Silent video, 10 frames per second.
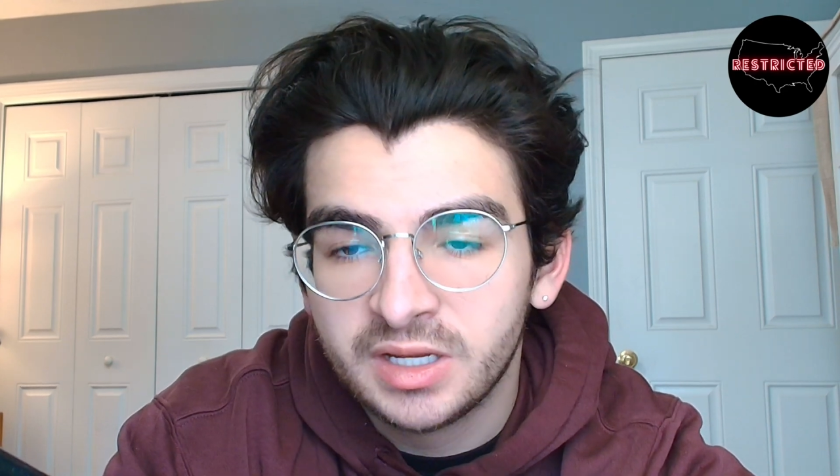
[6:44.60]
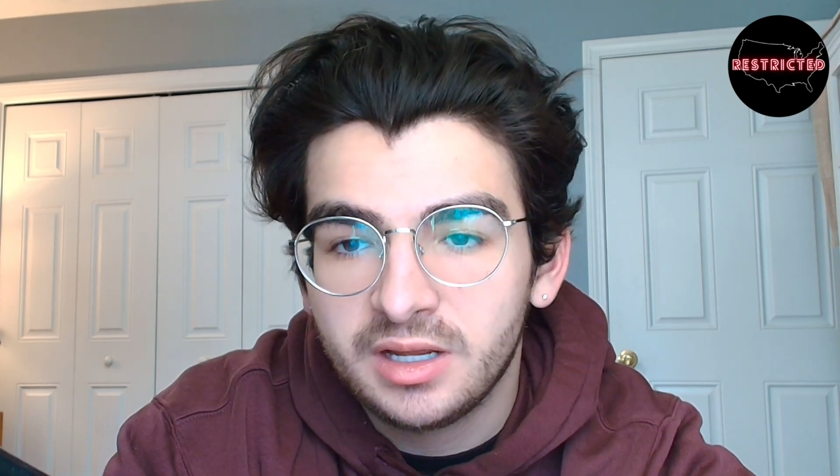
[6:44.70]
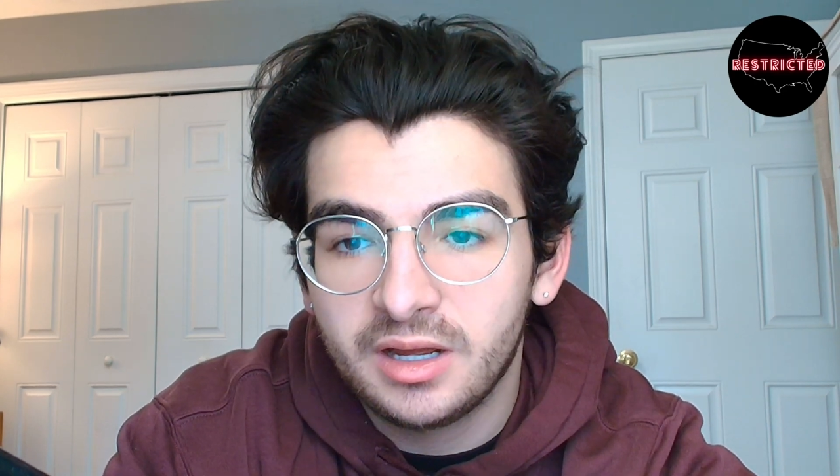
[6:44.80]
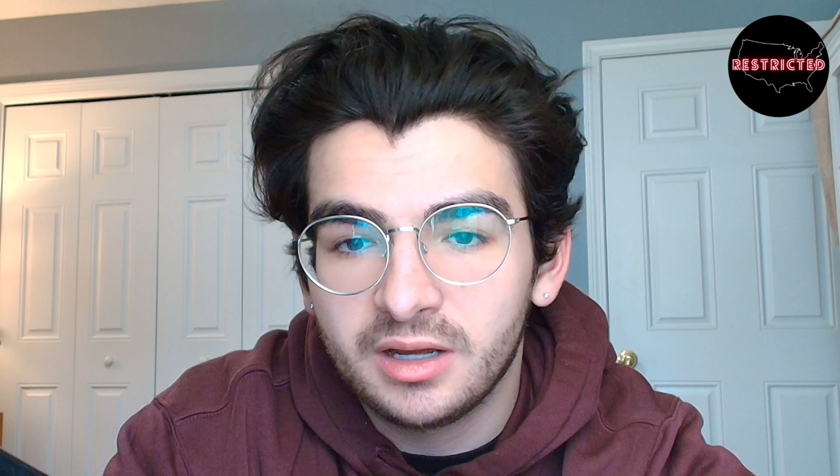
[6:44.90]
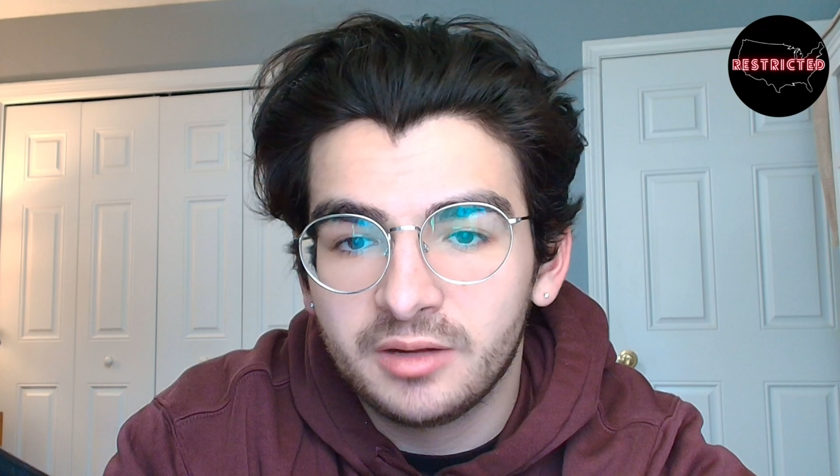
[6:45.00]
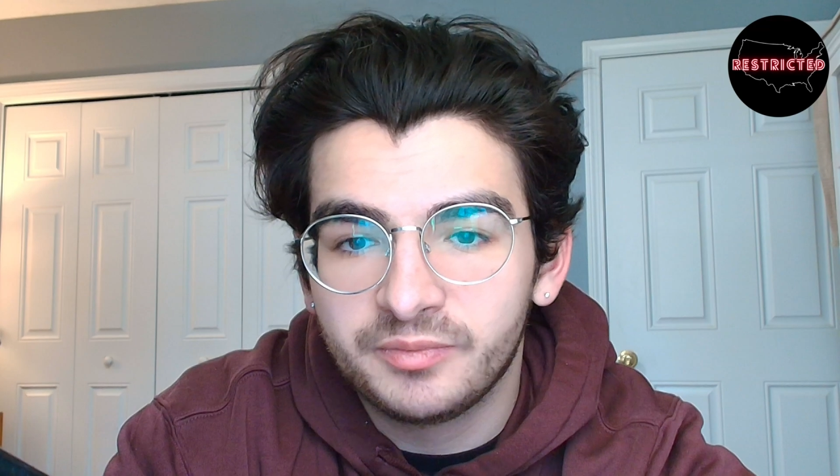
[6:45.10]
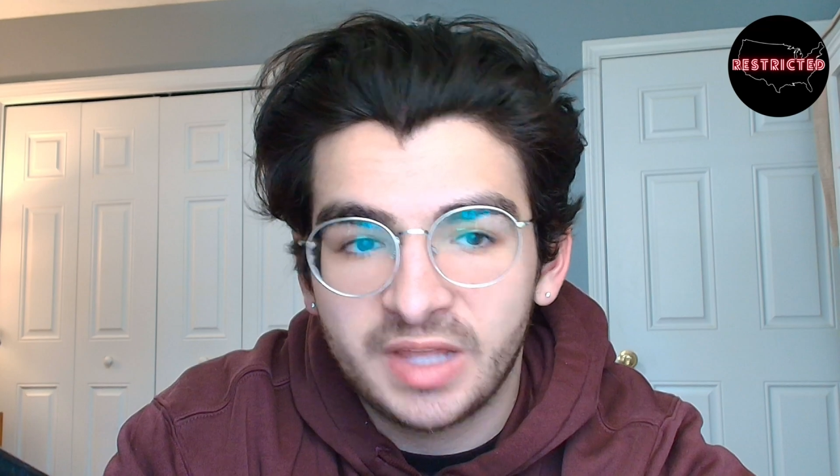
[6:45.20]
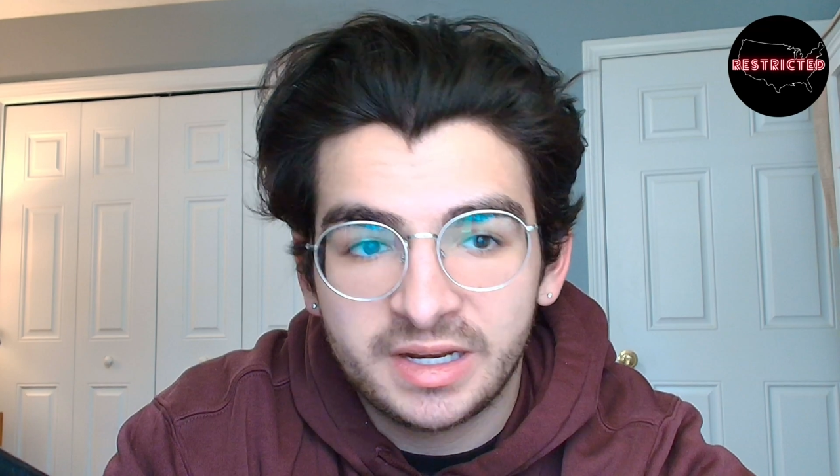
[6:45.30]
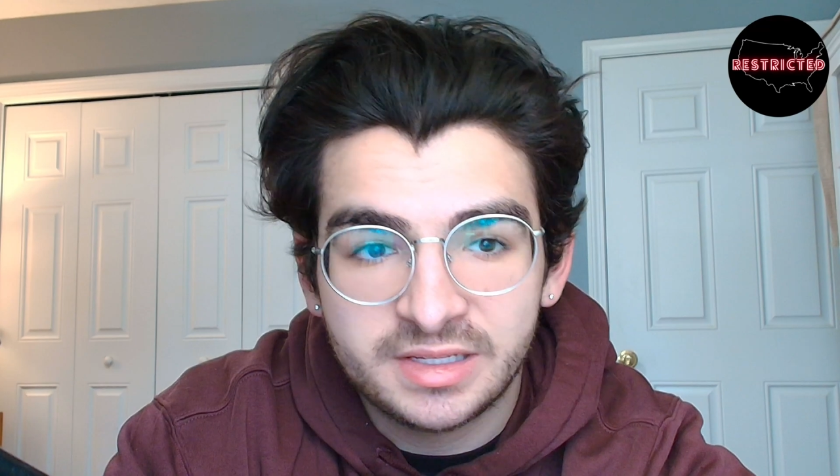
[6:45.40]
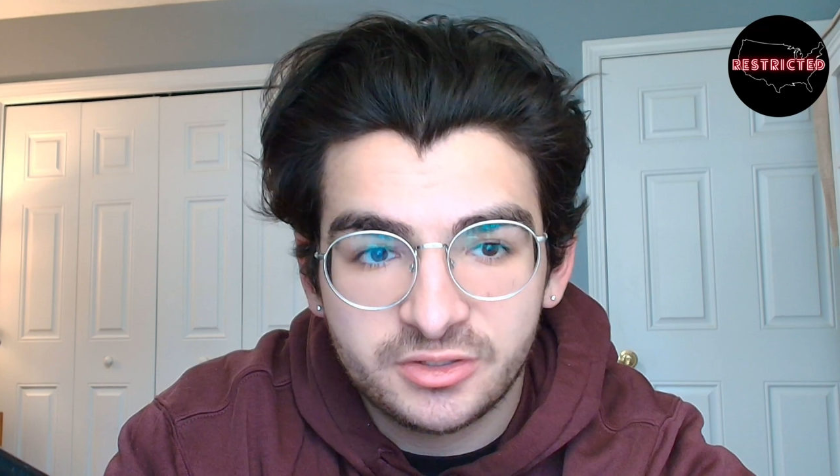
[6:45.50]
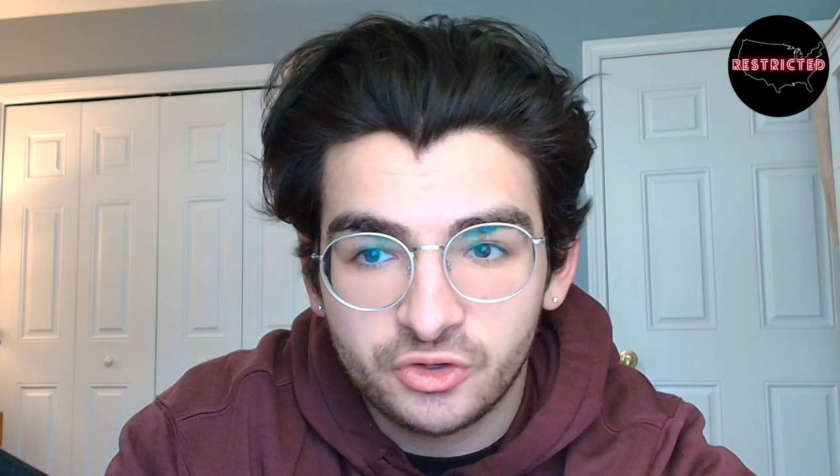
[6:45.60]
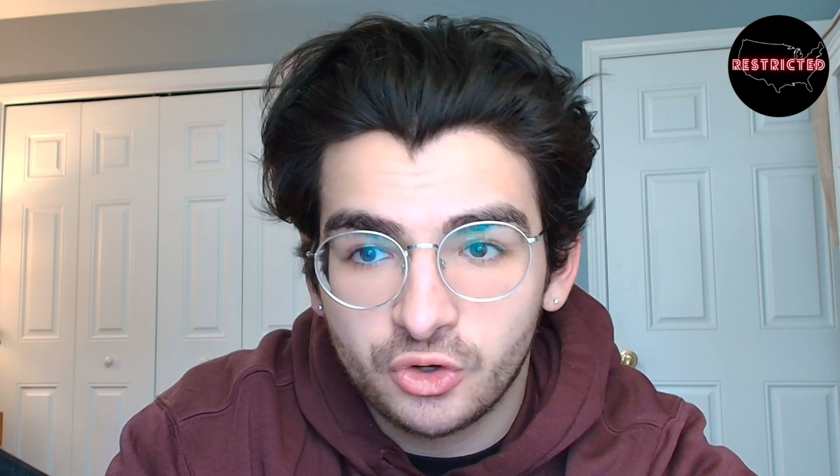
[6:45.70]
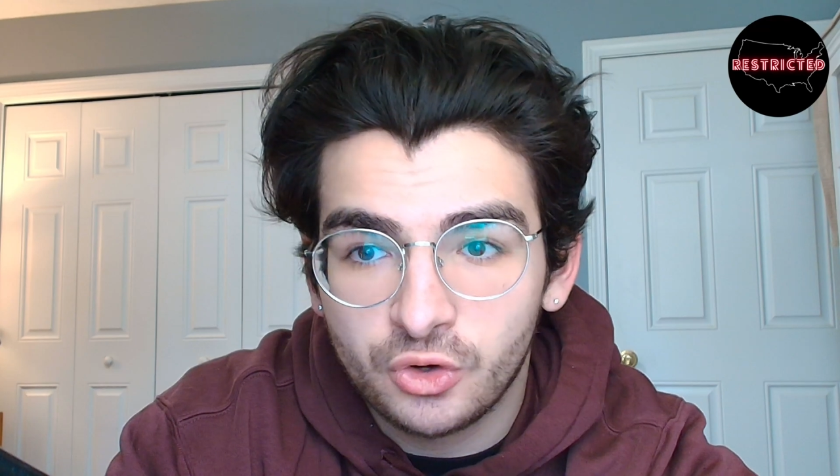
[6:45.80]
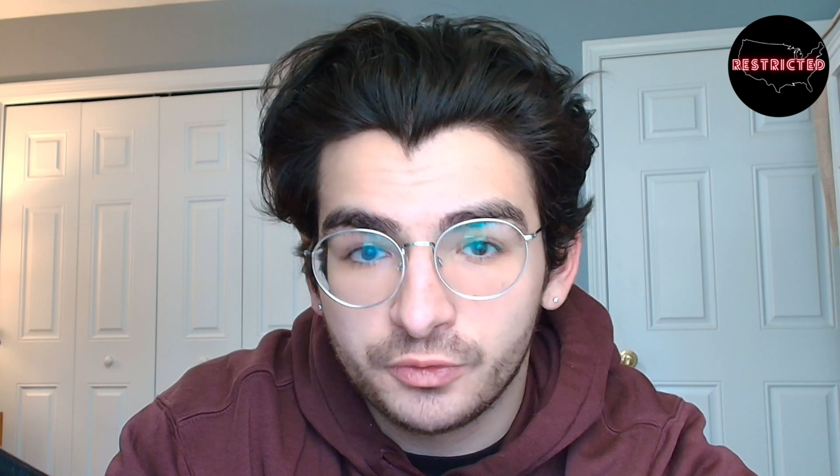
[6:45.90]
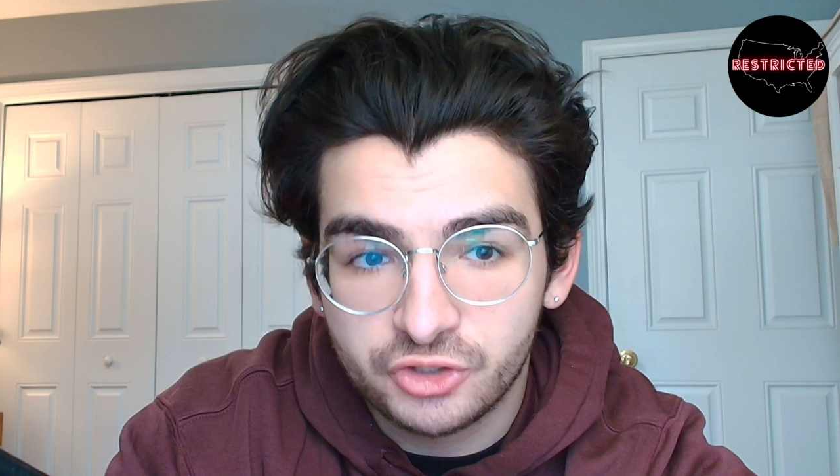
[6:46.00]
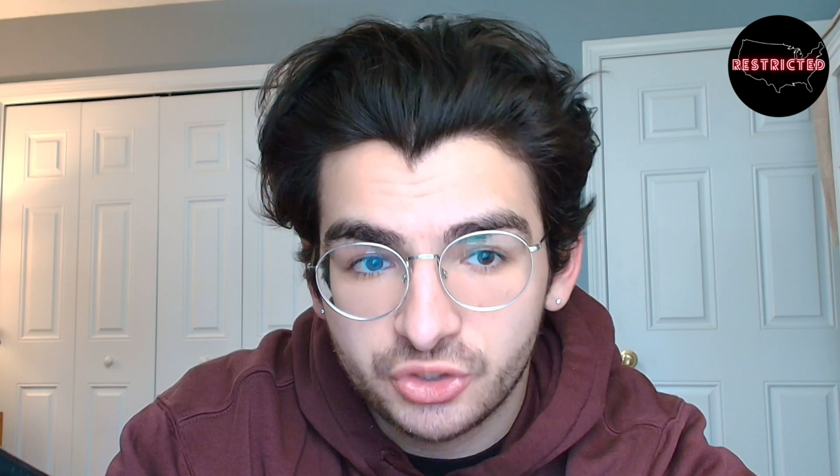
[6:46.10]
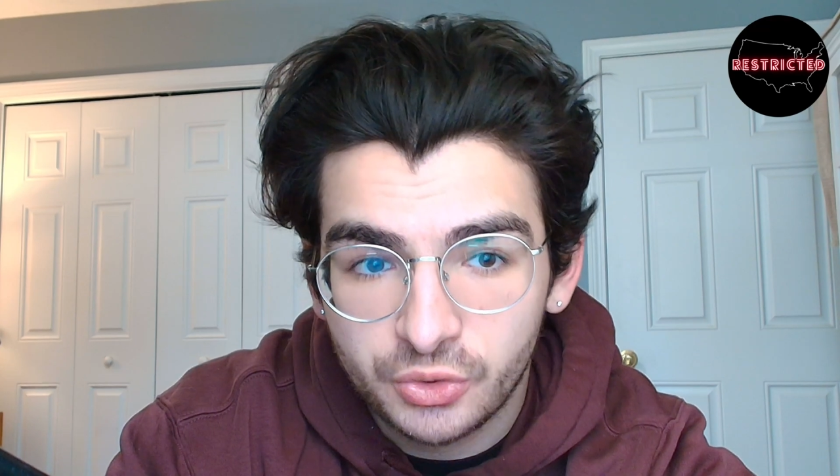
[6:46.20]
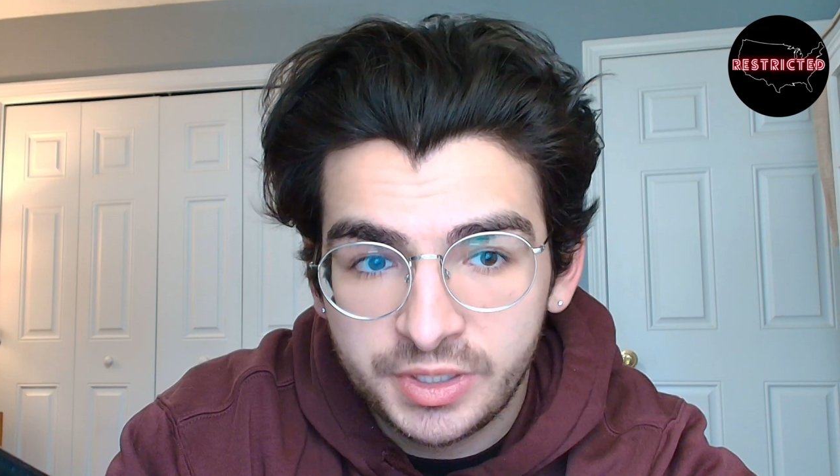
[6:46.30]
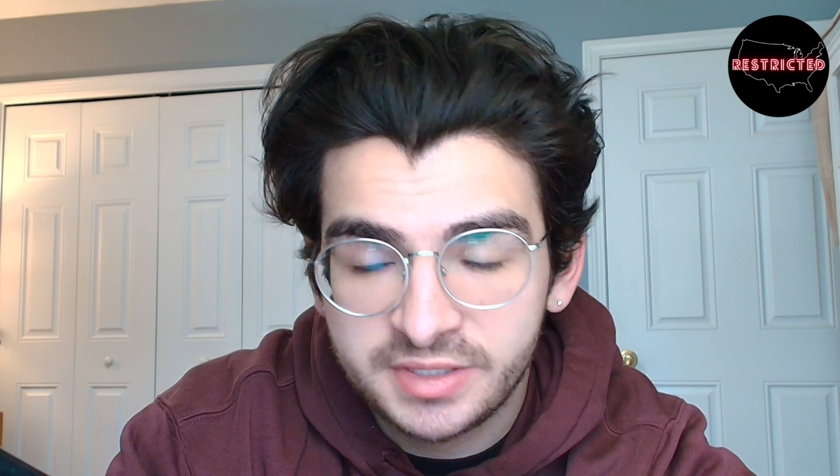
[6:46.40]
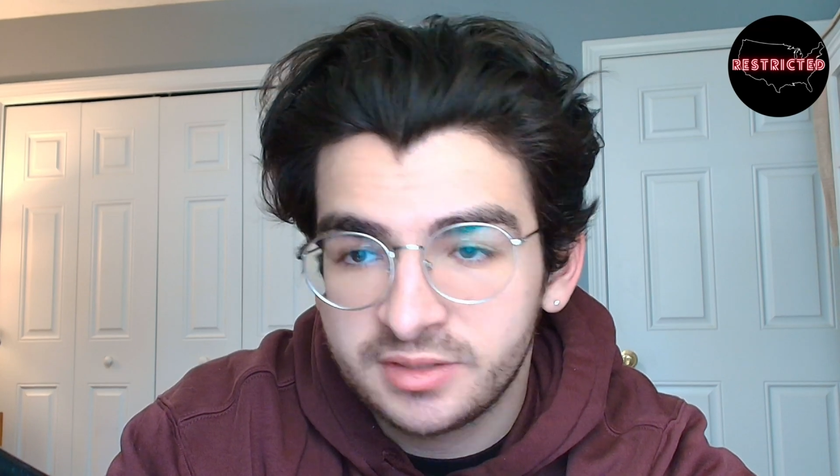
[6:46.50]
That is your own
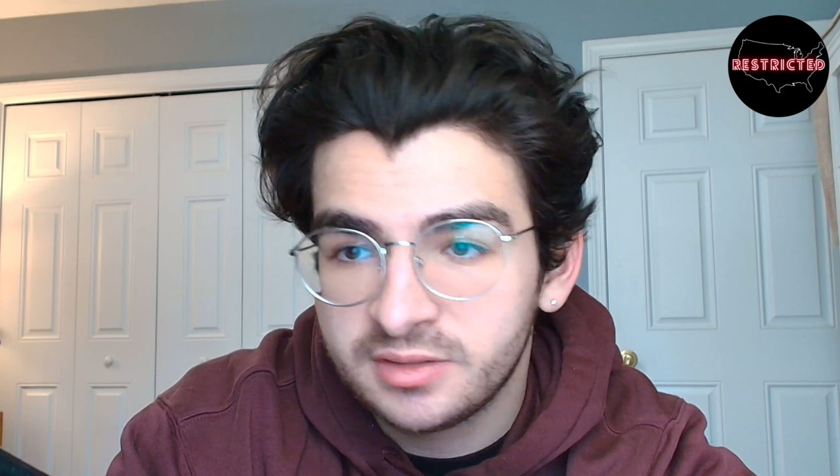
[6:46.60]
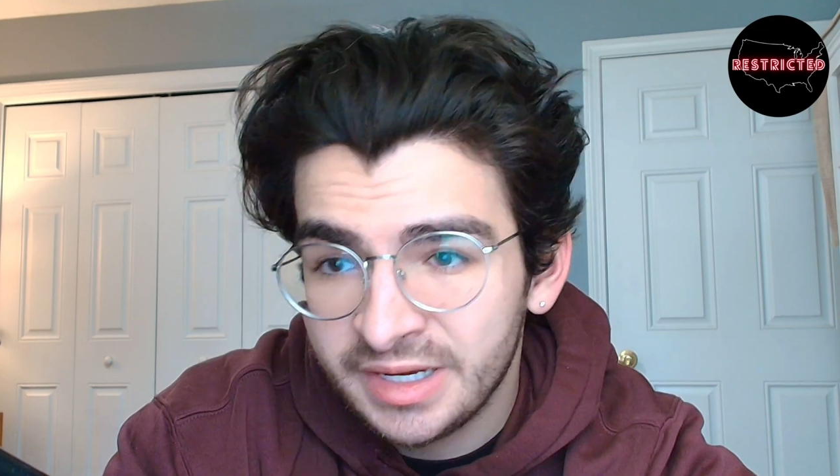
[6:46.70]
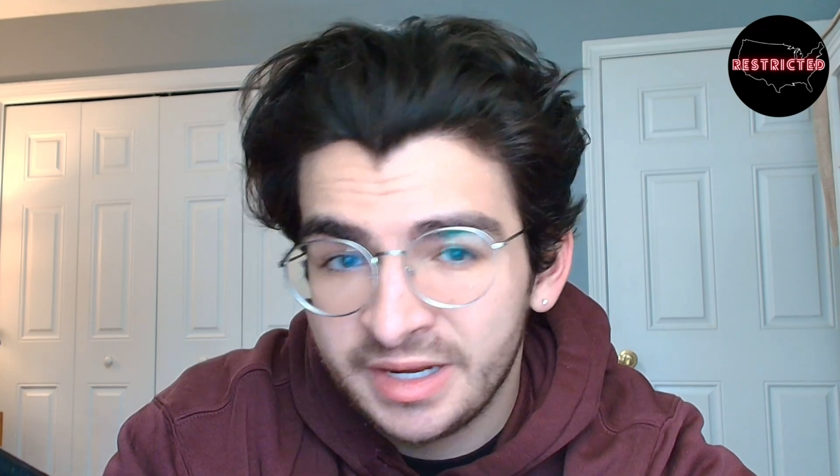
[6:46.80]
choice.